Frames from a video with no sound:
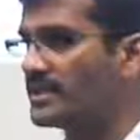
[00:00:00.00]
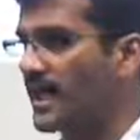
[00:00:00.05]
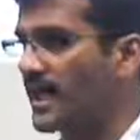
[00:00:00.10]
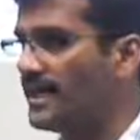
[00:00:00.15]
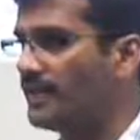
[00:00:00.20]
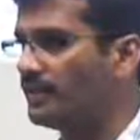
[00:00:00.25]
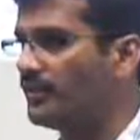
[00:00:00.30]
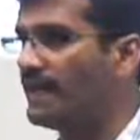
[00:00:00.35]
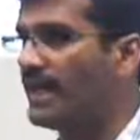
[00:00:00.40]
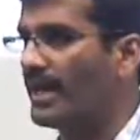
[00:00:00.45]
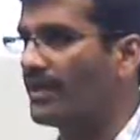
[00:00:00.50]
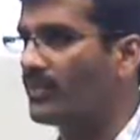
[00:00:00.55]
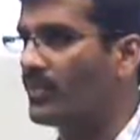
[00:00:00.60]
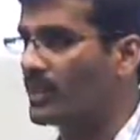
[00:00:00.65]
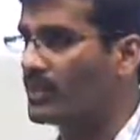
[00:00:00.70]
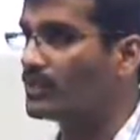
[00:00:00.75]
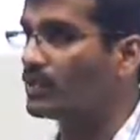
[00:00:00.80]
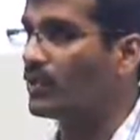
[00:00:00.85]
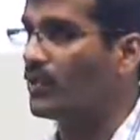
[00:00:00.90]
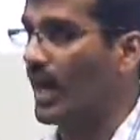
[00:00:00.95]
site, we have
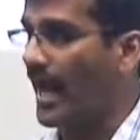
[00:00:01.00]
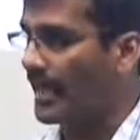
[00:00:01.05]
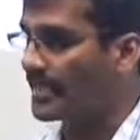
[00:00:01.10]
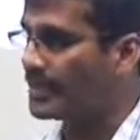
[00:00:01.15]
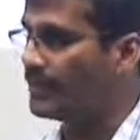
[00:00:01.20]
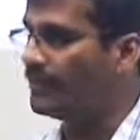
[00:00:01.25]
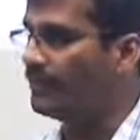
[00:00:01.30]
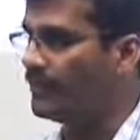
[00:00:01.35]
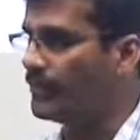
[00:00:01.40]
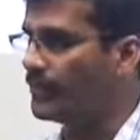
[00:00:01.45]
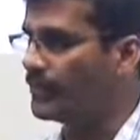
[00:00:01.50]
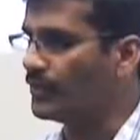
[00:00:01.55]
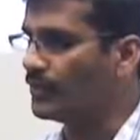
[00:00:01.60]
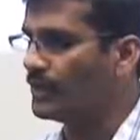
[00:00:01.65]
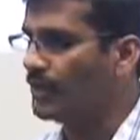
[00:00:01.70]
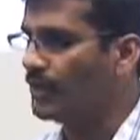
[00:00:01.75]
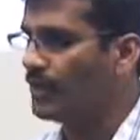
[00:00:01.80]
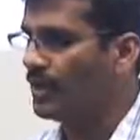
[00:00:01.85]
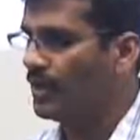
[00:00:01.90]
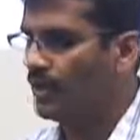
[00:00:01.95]
what is called Active View,
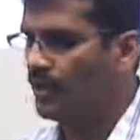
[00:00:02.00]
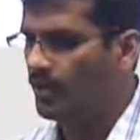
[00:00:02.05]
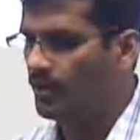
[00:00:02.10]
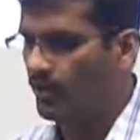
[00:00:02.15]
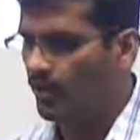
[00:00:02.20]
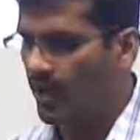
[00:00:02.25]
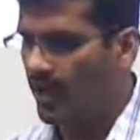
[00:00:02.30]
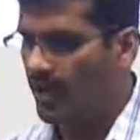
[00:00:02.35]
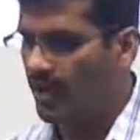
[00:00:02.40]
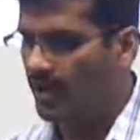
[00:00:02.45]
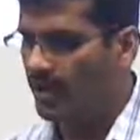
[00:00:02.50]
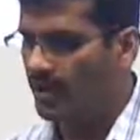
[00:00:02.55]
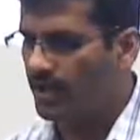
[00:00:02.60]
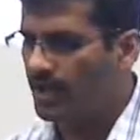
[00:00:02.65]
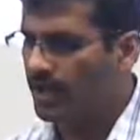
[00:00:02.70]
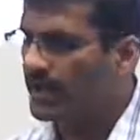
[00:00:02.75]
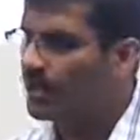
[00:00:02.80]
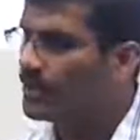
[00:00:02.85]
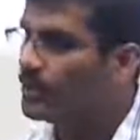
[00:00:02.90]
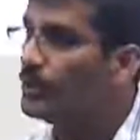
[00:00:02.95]
where
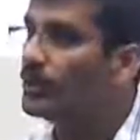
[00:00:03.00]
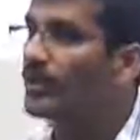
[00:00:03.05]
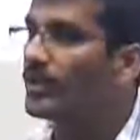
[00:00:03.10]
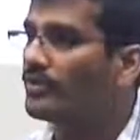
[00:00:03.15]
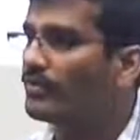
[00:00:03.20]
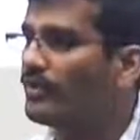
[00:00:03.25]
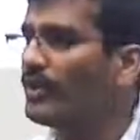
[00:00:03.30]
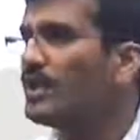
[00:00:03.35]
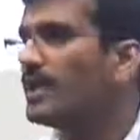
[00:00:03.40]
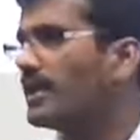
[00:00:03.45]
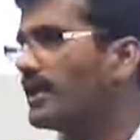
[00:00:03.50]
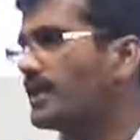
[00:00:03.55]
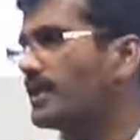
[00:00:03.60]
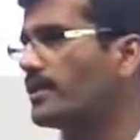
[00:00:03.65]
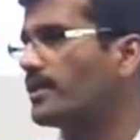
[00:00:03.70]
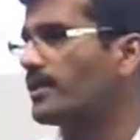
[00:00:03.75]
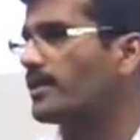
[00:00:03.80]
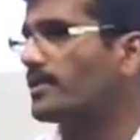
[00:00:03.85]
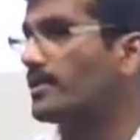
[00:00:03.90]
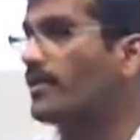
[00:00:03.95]
you can
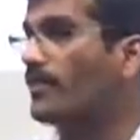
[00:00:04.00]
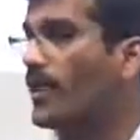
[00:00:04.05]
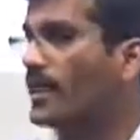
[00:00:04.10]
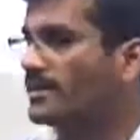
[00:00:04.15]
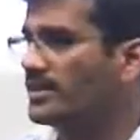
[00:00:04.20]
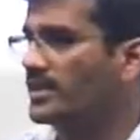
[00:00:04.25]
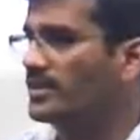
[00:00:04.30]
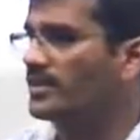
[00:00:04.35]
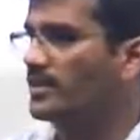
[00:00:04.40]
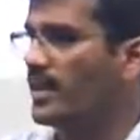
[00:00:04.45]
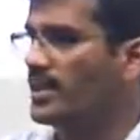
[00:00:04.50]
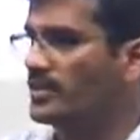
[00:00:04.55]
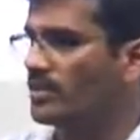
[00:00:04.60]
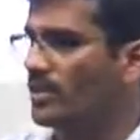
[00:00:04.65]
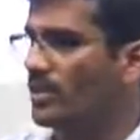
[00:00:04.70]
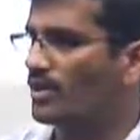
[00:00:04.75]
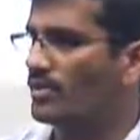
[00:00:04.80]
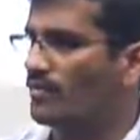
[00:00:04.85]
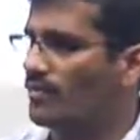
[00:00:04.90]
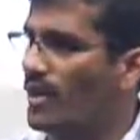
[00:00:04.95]
filter devices based
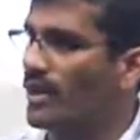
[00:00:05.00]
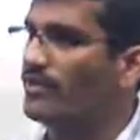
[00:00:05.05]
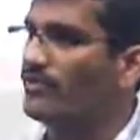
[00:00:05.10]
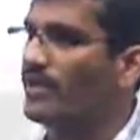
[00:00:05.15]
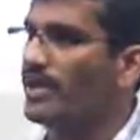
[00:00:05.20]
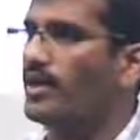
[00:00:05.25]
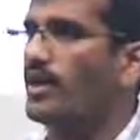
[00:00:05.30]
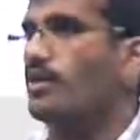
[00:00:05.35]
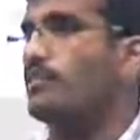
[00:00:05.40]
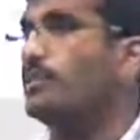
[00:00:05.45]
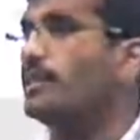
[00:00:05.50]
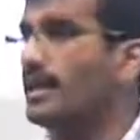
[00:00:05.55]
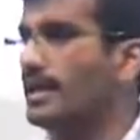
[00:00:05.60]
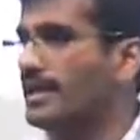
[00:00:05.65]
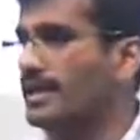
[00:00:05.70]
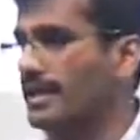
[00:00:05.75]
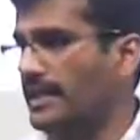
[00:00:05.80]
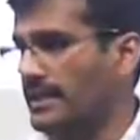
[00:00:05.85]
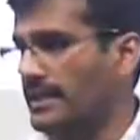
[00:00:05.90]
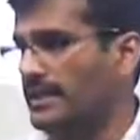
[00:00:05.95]
on Wi-Fi or
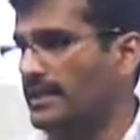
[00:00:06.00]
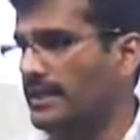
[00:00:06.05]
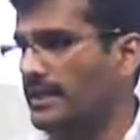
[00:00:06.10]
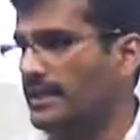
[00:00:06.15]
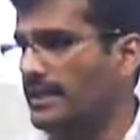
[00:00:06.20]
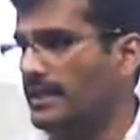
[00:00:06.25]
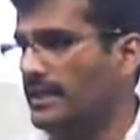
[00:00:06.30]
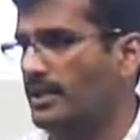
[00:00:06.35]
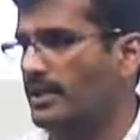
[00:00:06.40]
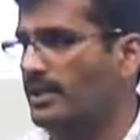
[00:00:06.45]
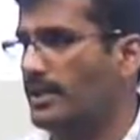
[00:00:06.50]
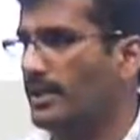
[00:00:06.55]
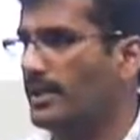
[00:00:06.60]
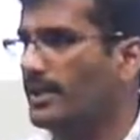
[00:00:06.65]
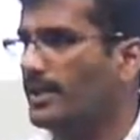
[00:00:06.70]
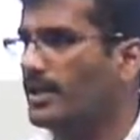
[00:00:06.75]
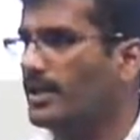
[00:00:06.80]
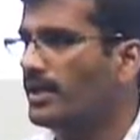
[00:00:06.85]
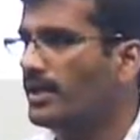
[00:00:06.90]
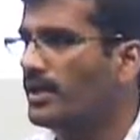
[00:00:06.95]
BLE. Okay, so you could
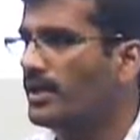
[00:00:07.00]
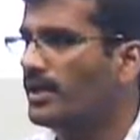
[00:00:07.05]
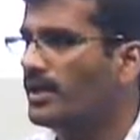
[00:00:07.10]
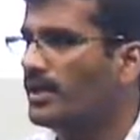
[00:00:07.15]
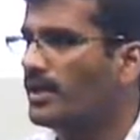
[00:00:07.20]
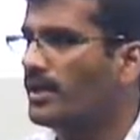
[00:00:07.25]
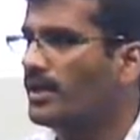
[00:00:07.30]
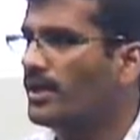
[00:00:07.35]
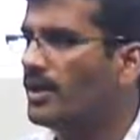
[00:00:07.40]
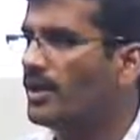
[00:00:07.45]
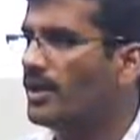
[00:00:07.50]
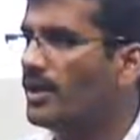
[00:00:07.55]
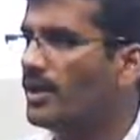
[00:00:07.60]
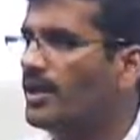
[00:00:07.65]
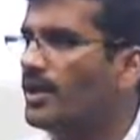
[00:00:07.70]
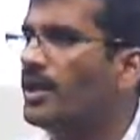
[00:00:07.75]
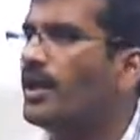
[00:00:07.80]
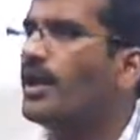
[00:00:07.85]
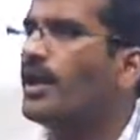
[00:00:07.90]
you could dig down into